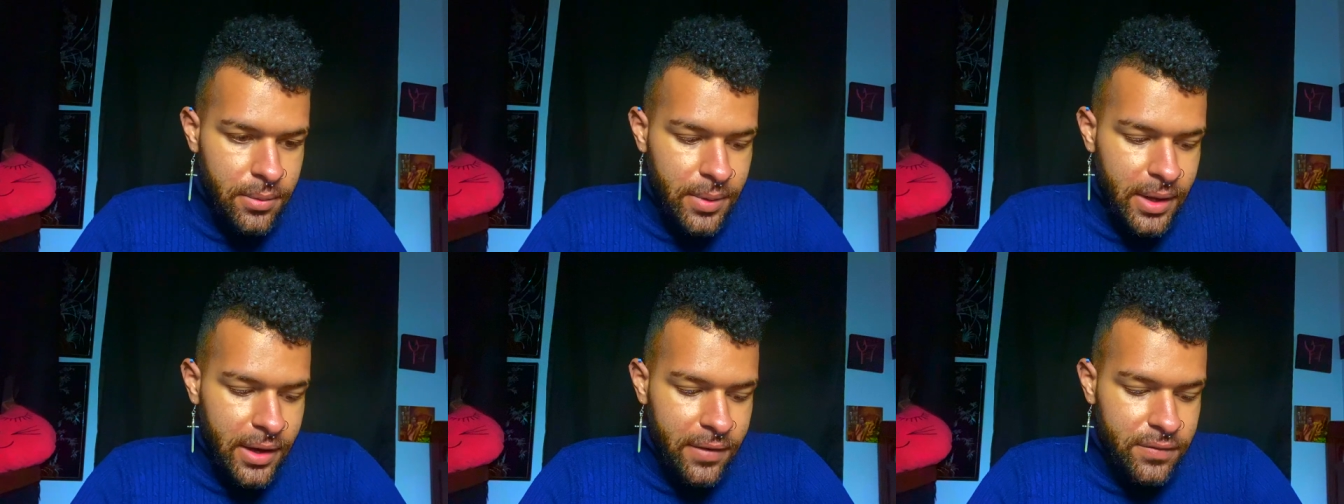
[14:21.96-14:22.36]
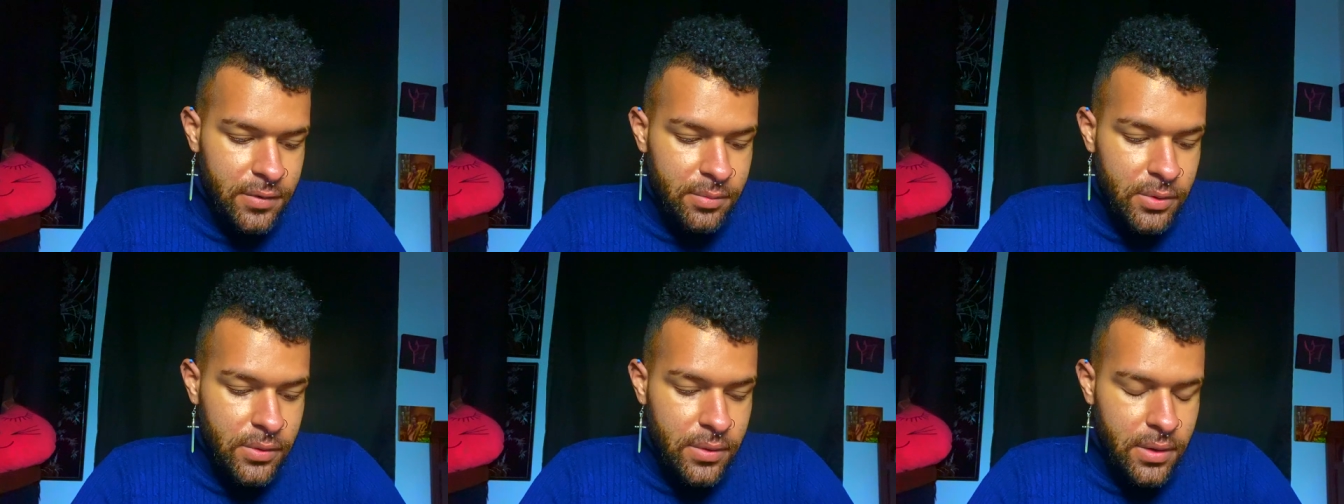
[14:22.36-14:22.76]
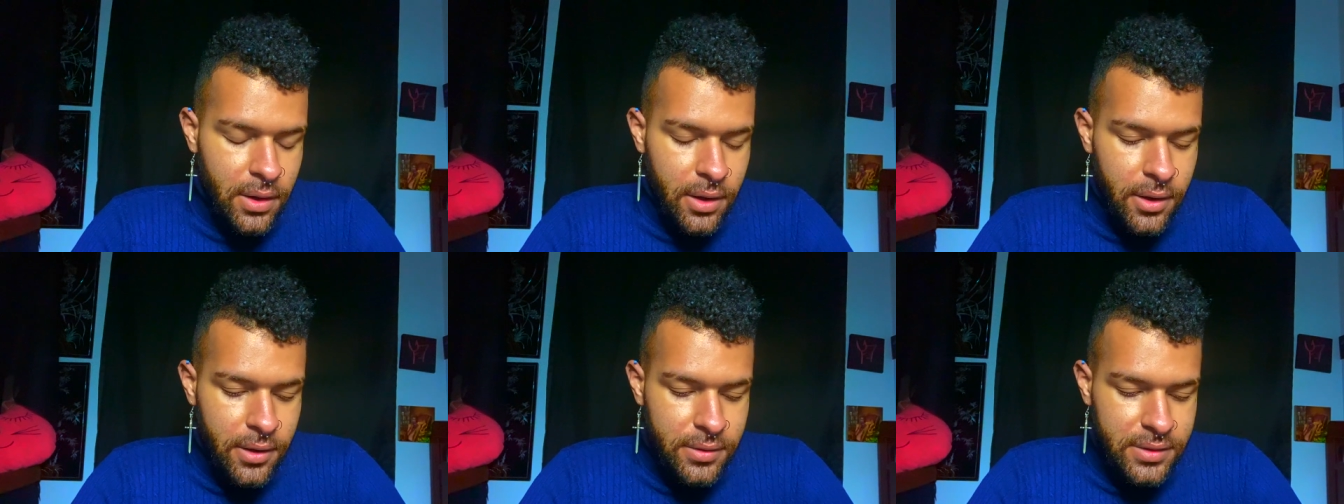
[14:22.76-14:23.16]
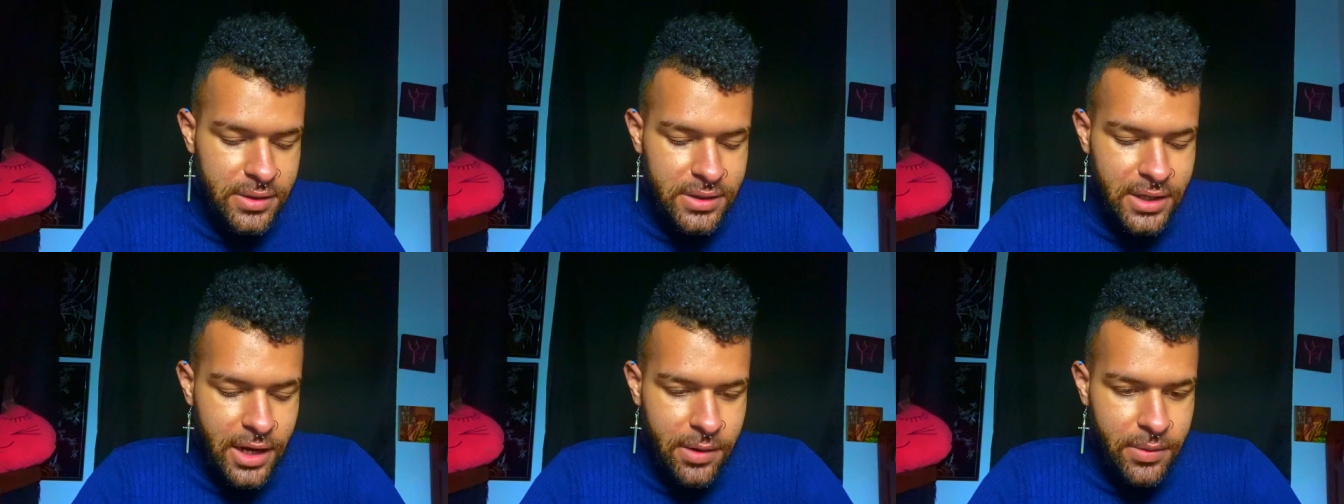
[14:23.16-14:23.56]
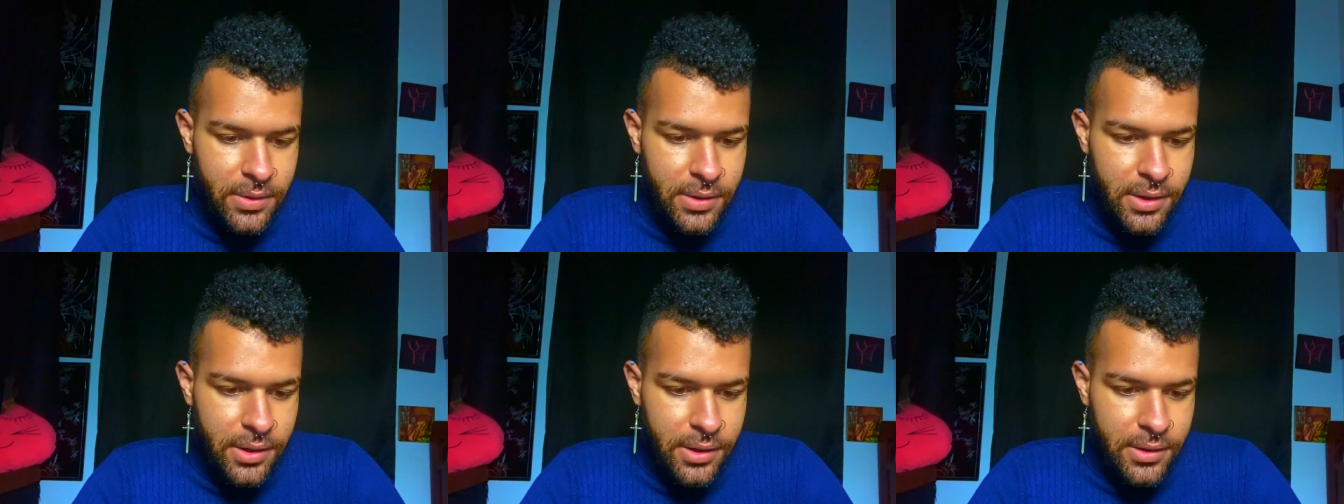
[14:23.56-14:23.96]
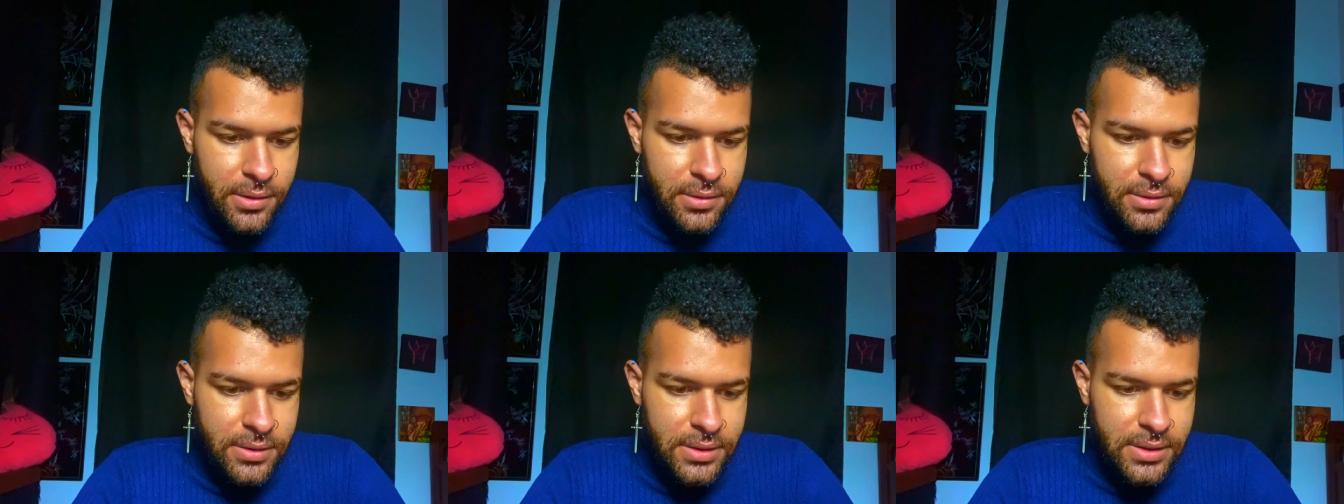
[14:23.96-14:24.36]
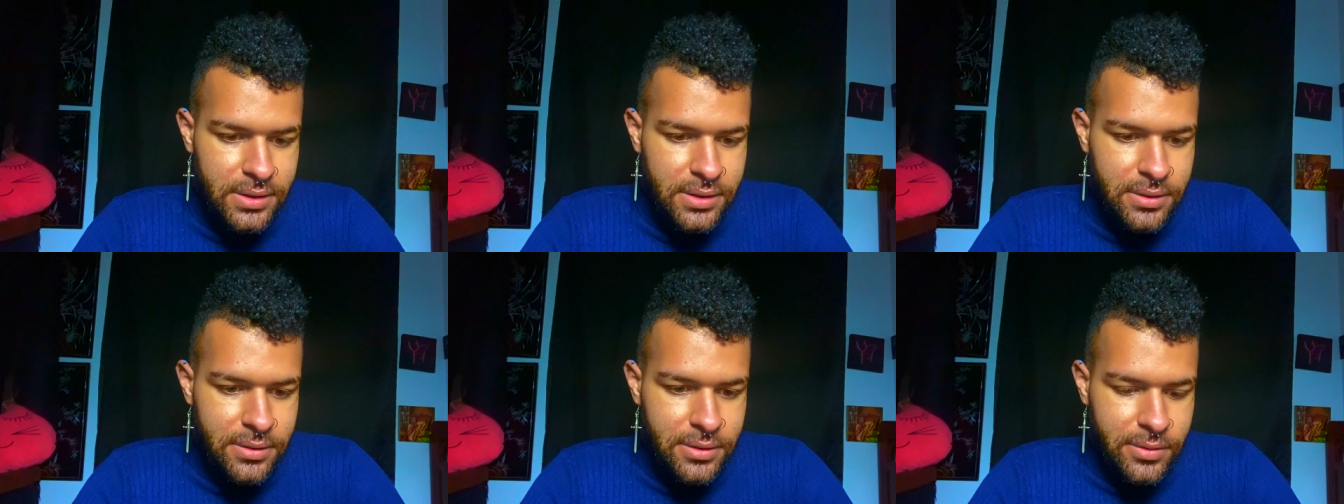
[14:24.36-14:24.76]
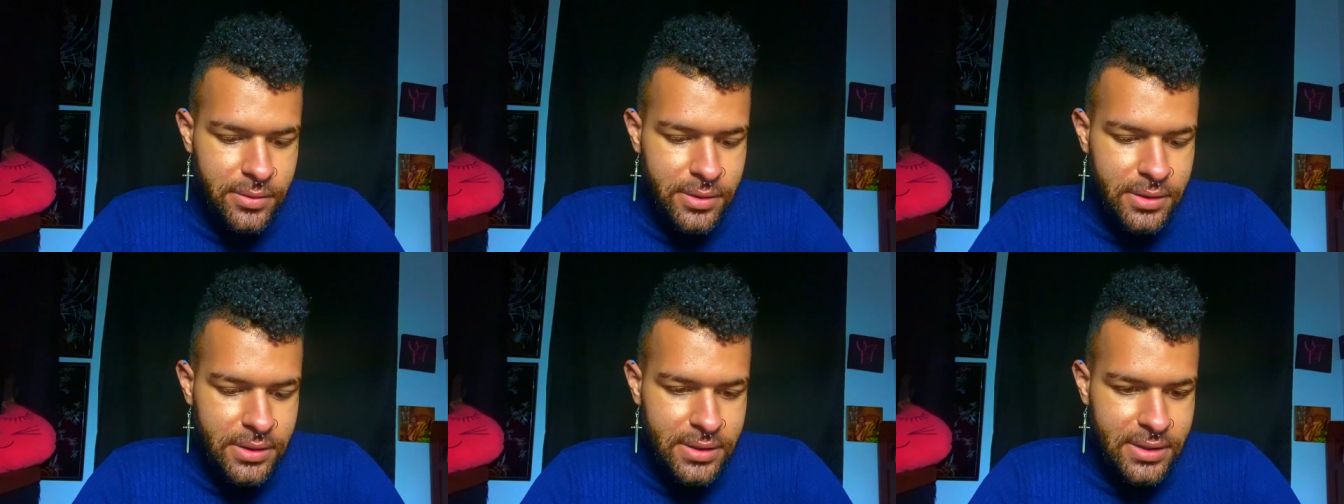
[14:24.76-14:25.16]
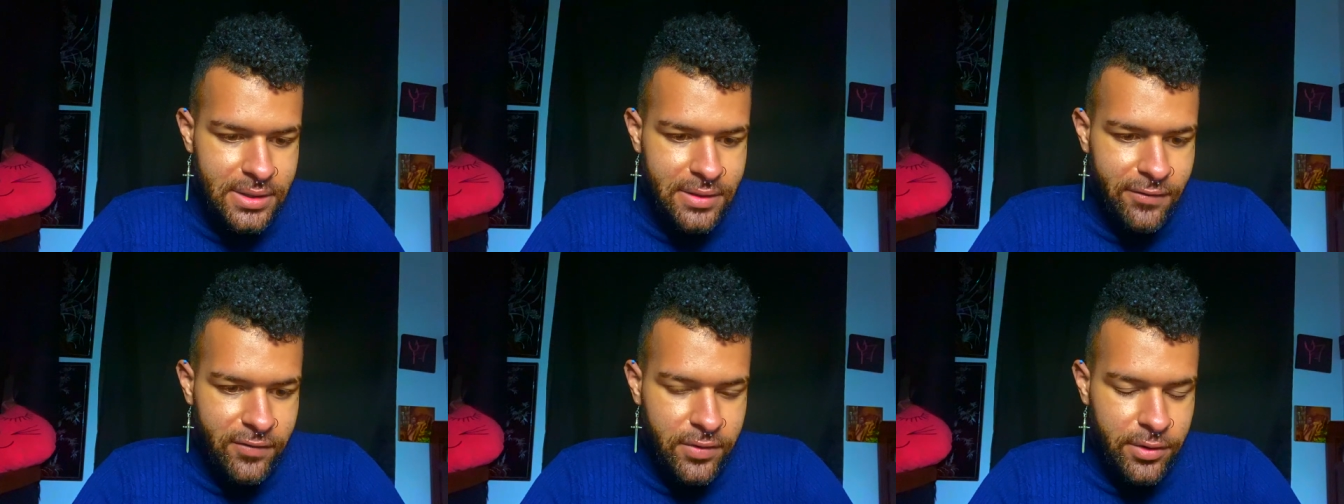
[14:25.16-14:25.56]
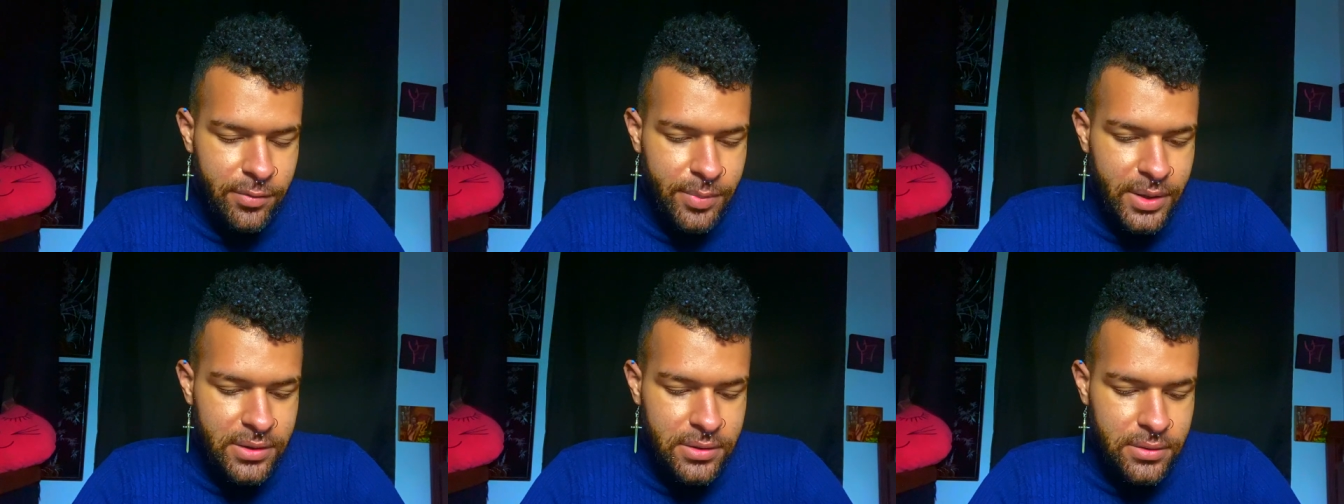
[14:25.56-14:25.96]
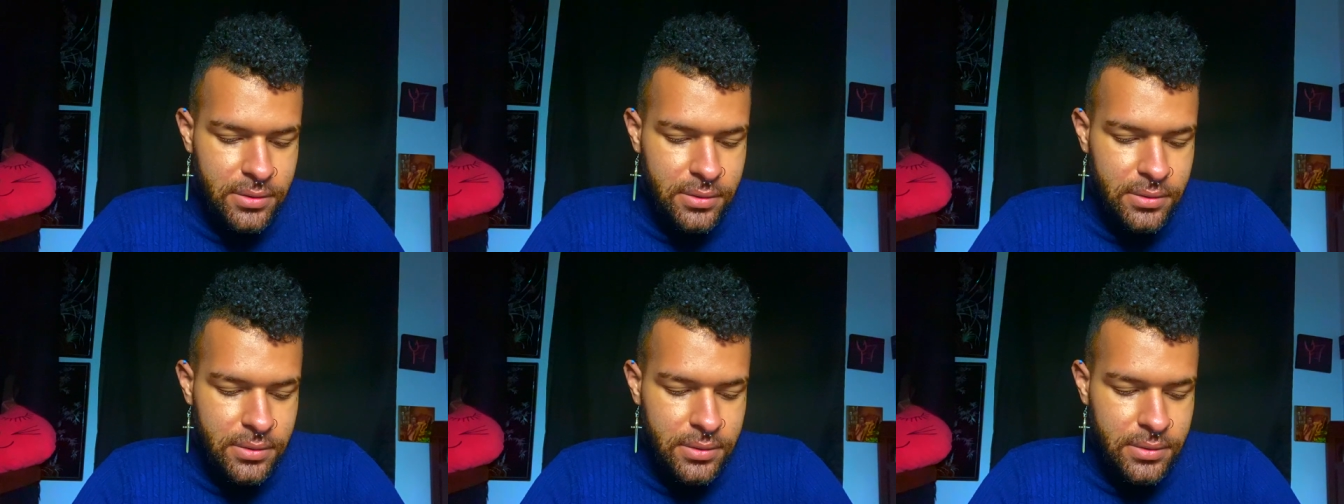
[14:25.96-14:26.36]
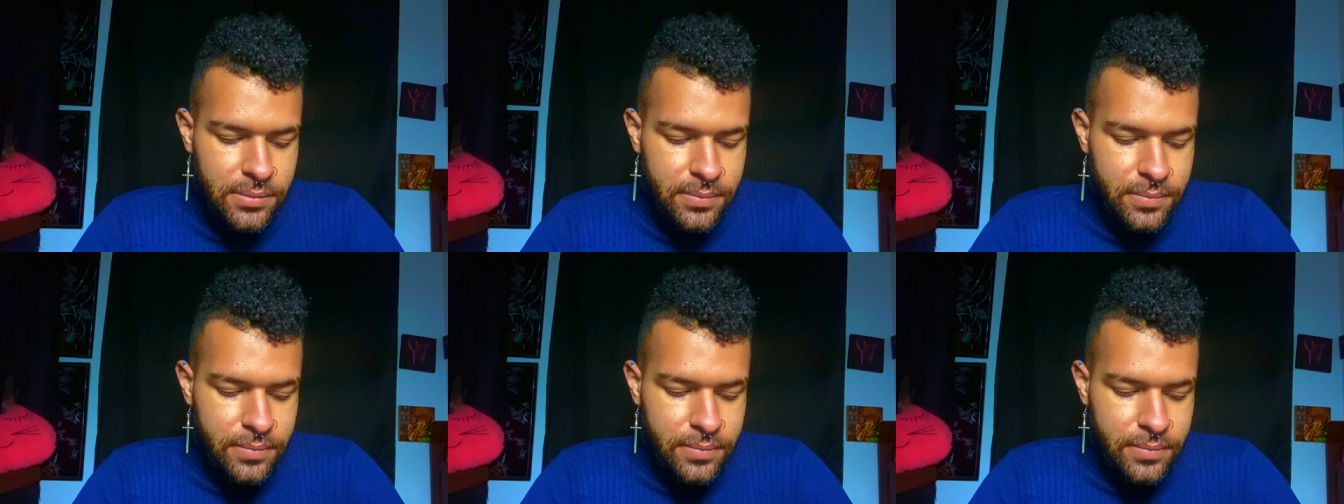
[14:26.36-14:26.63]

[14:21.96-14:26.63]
we have the Moon card, the Tower card, the Six of Swords, and the Four of Pentacles.